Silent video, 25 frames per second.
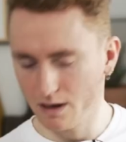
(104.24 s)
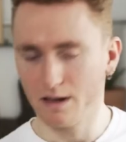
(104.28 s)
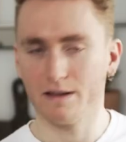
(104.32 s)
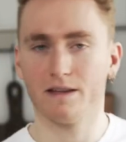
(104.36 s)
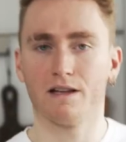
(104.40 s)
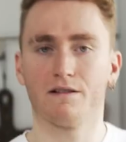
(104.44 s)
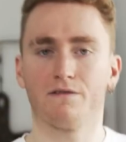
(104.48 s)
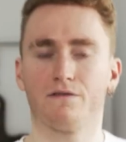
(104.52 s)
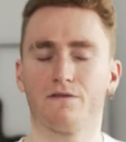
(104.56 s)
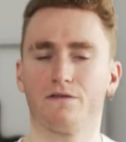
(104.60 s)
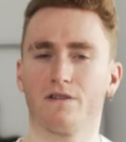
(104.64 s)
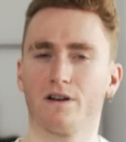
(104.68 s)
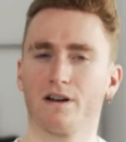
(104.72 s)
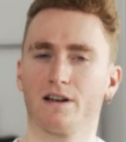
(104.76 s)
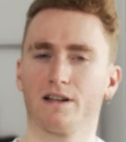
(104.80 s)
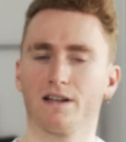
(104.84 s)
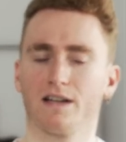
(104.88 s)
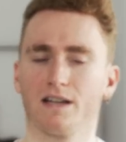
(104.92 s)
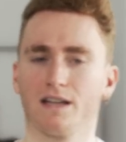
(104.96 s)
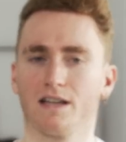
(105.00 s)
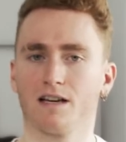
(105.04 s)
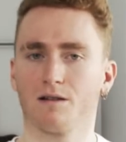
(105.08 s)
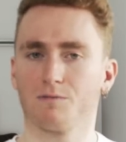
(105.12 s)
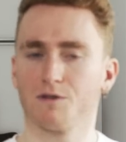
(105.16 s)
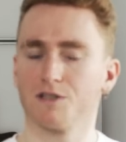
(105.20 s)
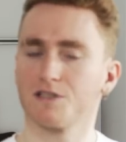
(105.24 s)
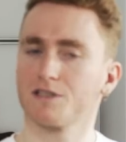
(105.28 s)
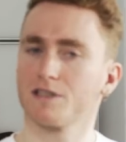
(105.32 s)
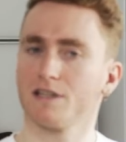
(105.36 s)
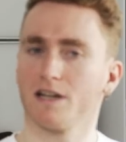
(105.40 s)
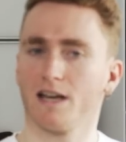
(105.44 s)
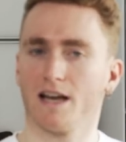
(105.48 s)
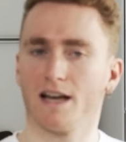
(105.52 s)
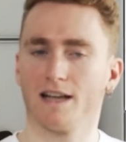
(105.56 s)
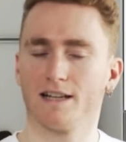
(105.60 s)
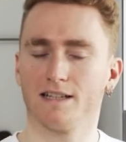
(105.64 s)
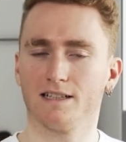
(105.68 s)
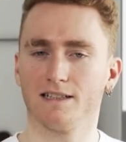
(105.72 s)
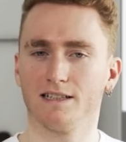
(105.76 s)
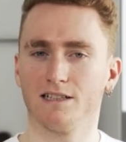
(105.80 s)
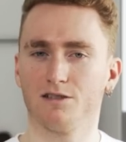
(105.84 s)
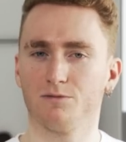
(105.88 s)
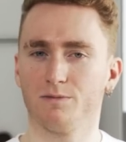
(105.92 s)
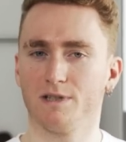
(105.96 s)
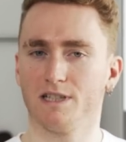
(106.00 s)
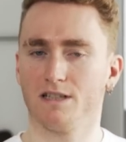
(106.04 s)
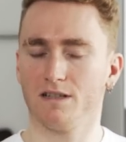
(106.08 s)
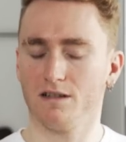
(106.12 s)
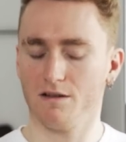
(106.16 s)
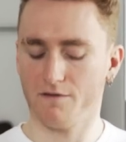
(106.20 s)
And then finally, I'm just gonna add a
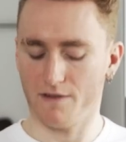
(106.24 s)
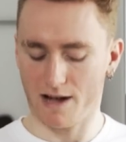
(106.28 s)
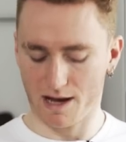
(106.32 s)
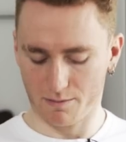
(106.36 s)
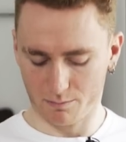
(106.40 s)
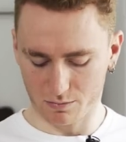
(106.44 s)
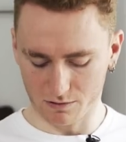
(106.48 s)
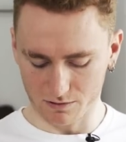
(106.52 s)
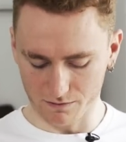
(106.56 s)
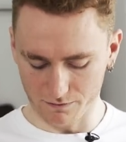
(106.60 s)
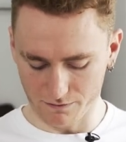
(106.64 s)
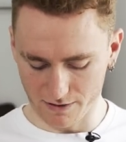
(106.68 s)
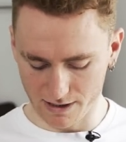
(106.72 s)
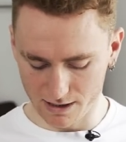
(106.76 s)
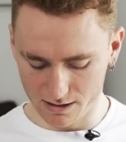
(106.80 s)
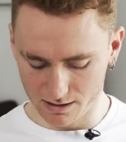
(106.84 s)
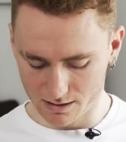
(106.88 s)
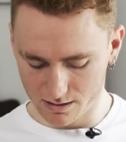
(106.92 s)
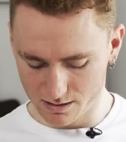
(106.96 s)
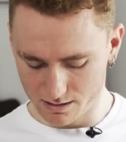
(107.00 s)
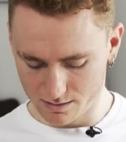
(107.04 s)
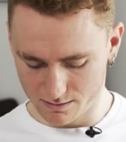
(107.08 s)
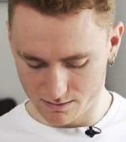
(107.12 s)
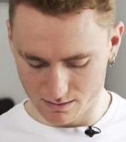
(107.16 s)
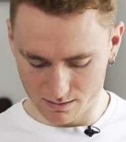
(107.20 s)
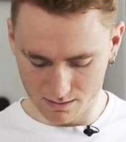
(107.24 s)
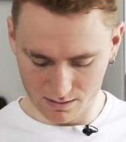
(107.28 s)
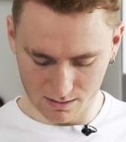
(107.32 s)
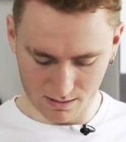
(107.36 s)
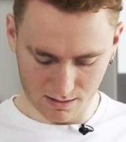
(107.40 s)
little bit of apple vinegar.